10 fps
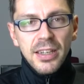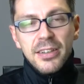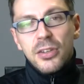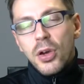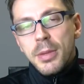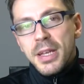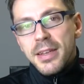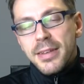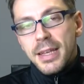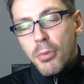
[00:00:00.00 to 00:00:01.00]
30
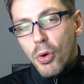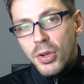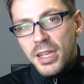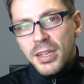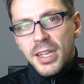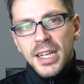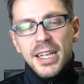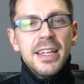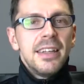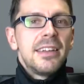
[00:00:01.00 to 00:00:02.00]
minutes in the morning,
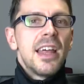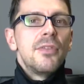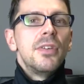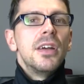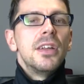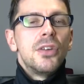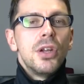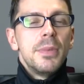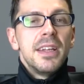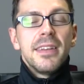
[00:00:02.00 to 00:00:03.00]

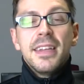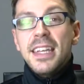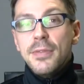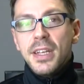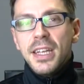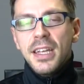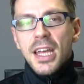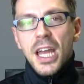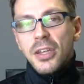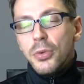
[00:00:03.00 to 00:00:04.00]
30 minutes in the evening,
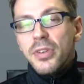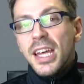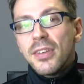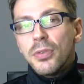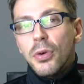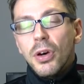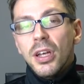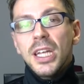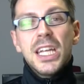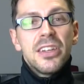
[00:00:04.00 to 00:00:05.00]
and do that
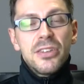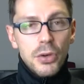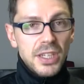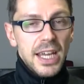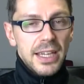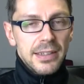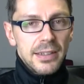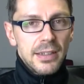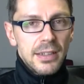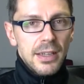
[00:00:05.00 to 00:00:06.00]
for 30
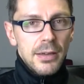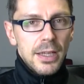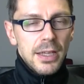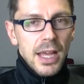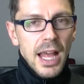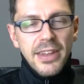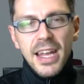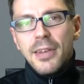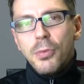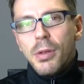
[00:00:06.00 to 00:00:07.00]
days. And
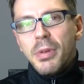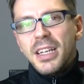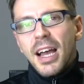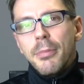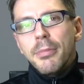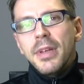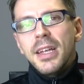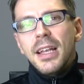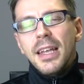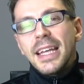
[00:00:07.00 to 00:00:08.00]
then it will become
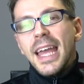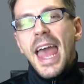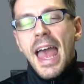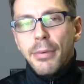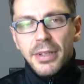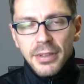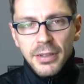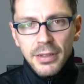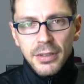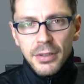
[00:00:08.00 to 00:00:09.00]
like a habit,
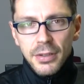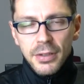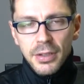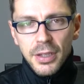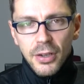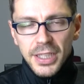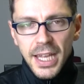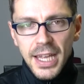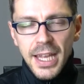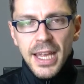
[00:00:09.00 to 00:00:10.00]

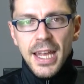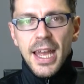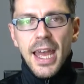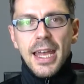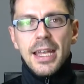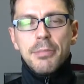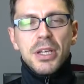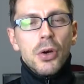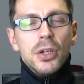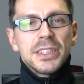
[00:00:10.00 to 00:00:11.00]
okay? And
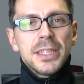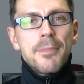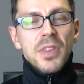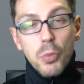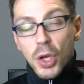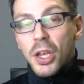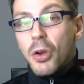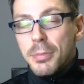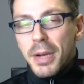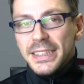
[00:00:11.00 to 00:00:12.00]
because working
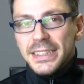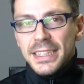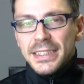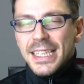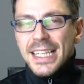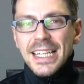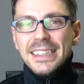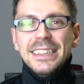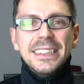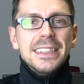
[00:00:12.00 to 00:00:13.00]
on your mindset
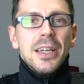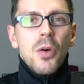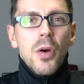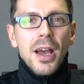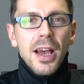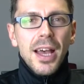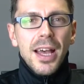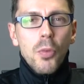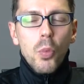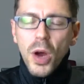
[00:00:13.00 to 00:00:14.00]
is
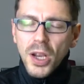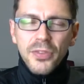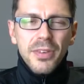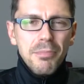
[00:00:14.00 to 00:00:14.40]
one of